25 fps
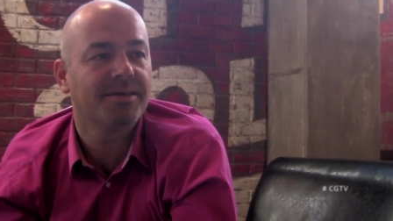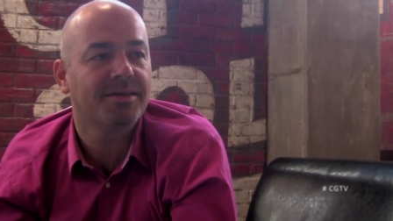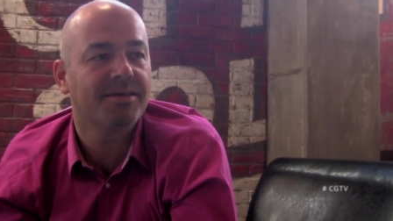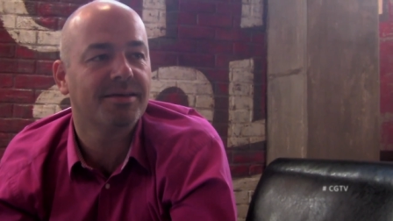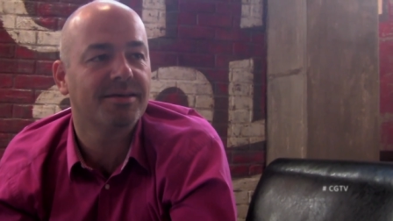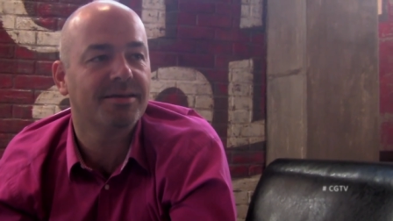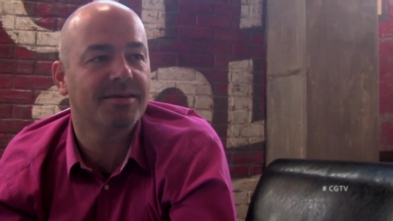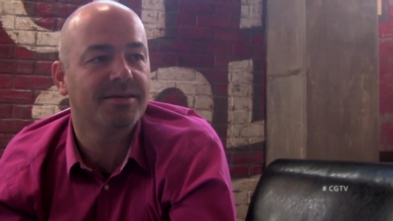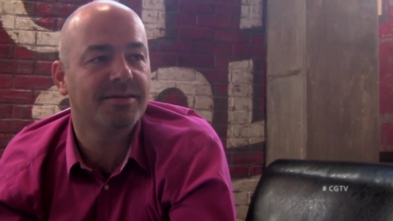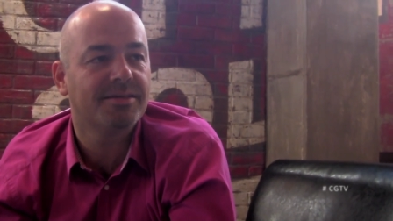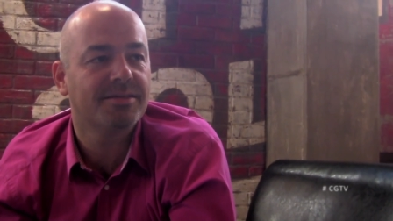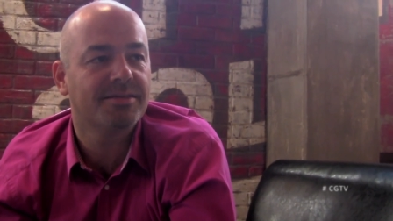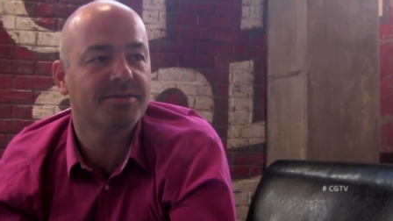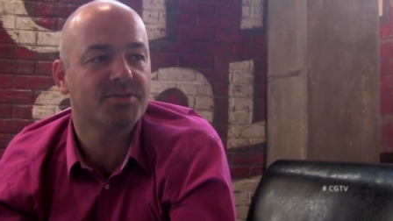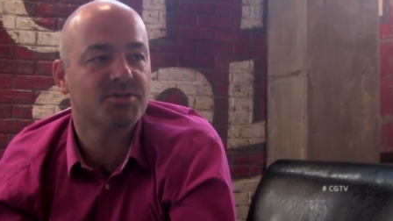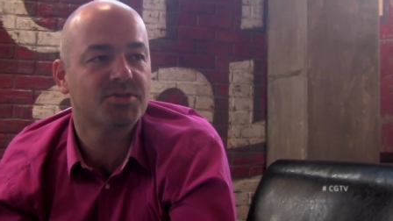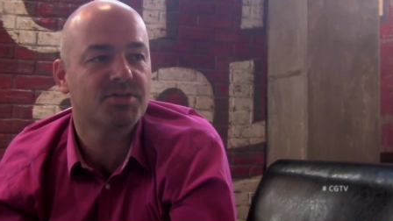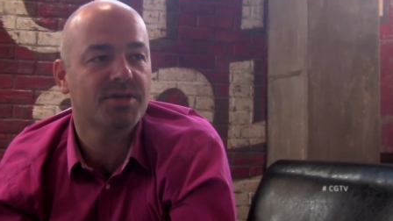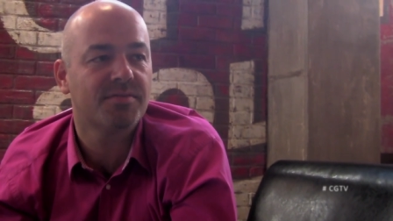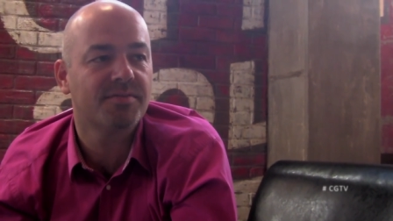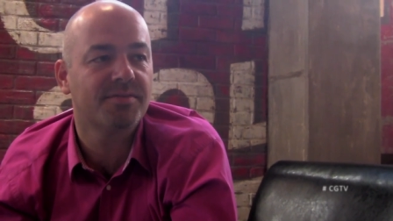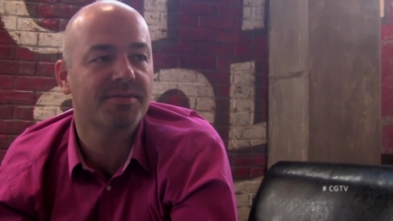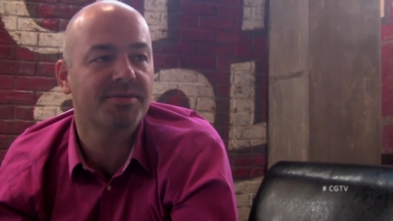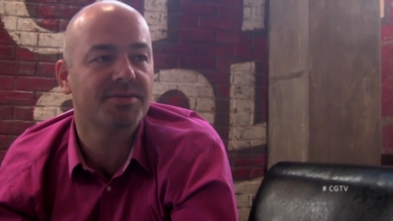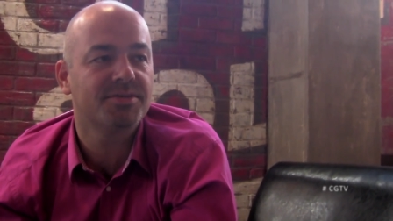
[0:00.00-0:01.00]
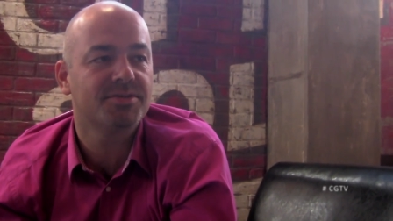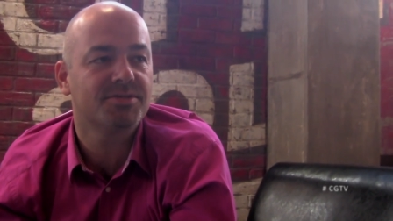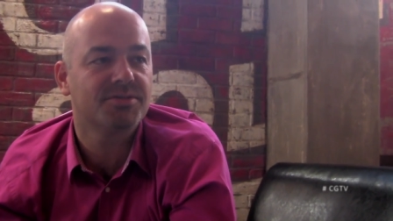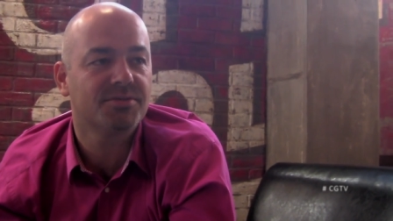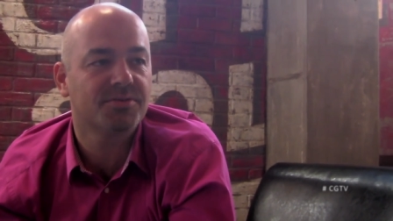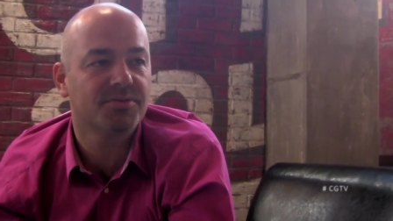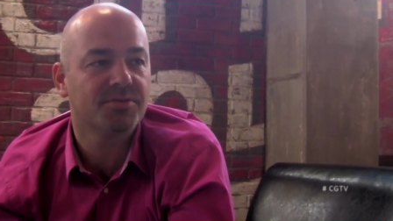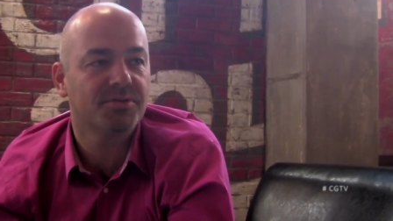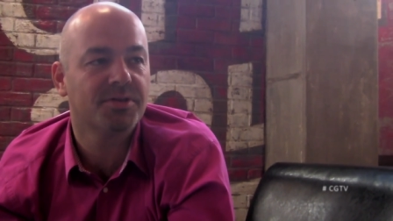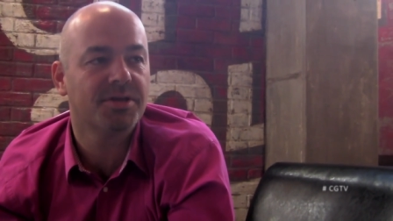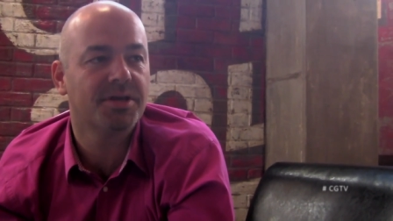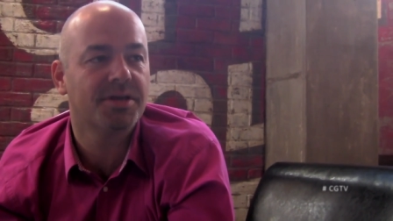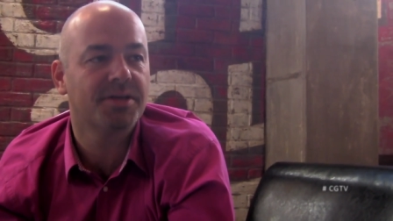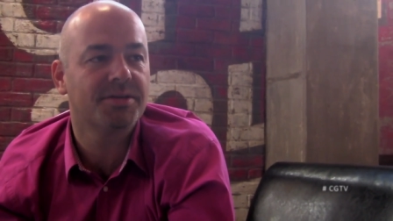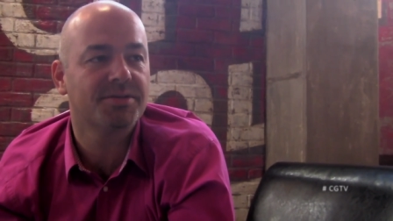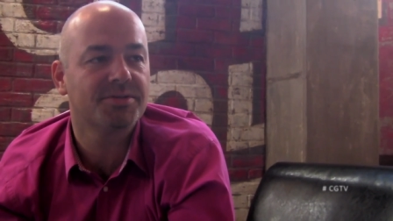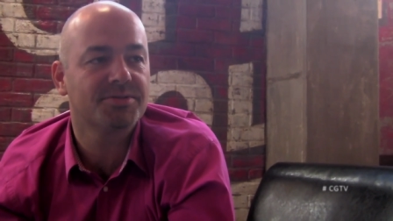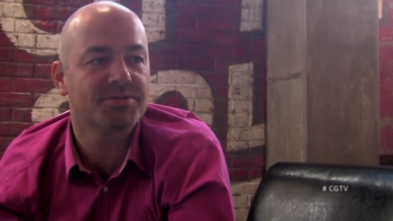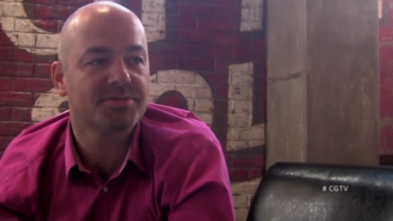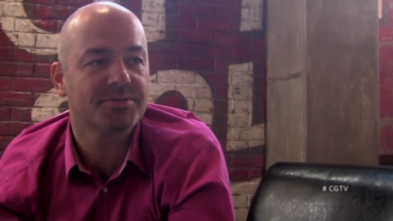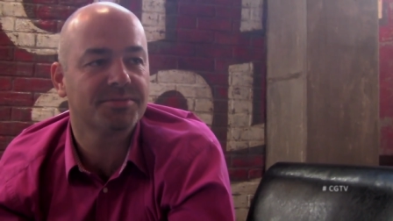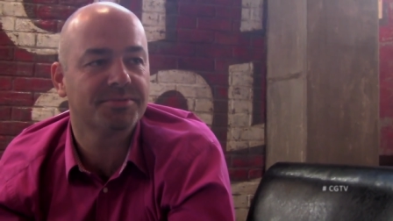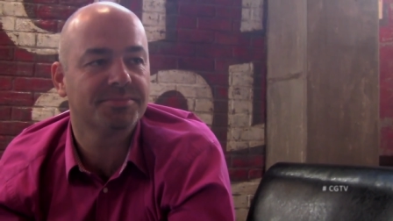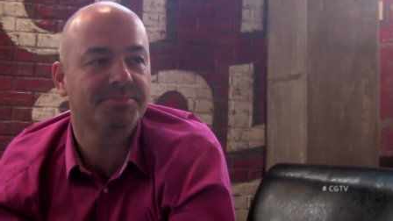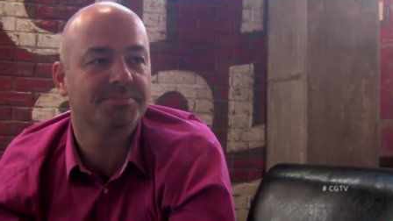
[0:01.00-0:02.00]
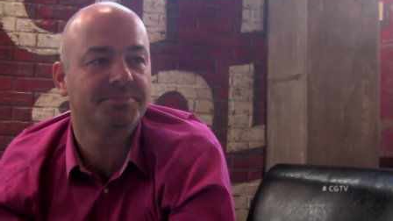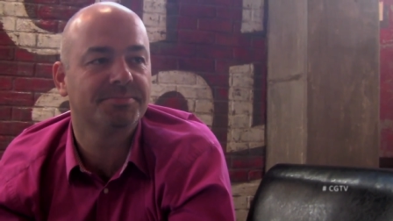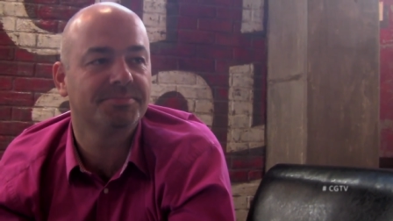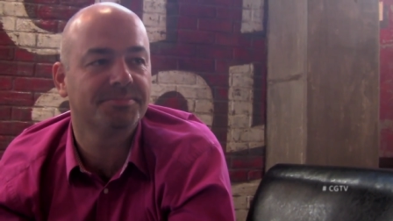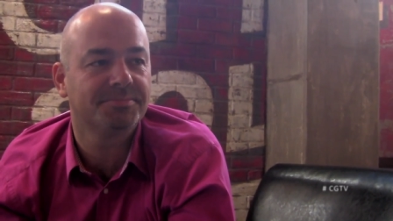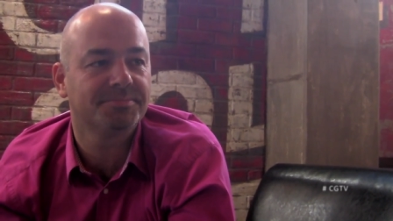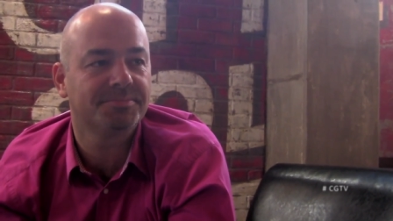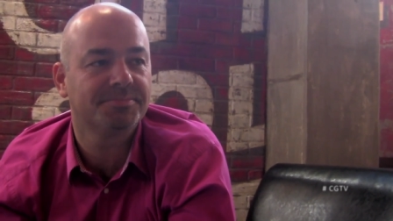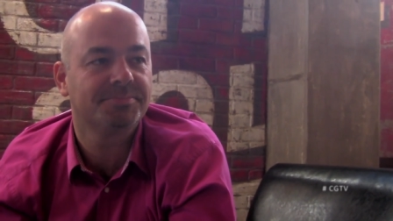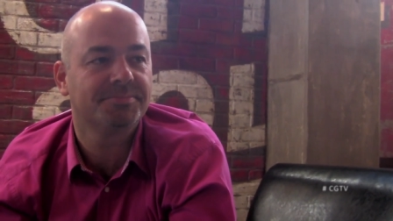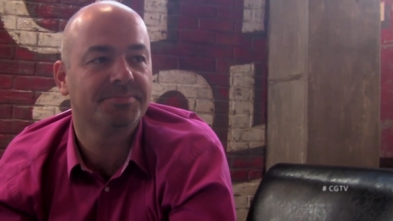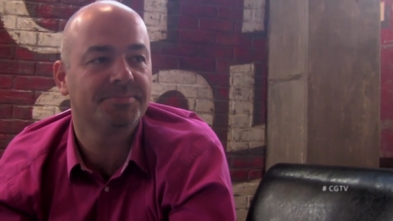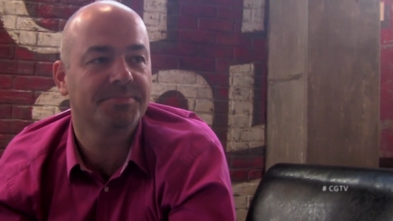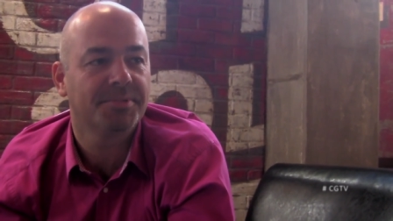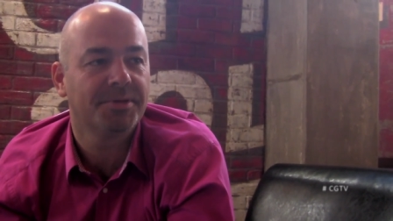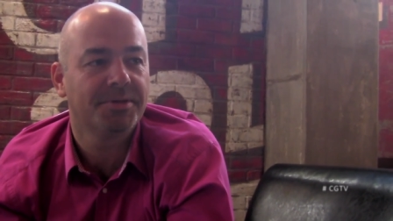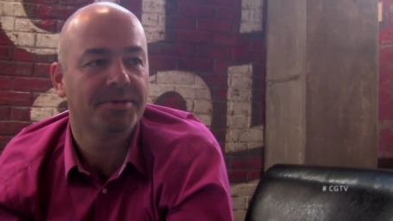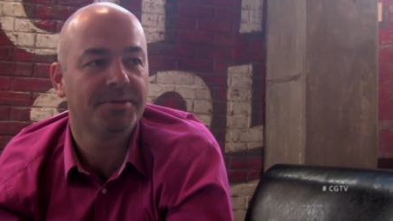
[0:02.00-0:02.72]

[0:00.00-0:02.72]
uh, in the 70s and early 80s. Cool.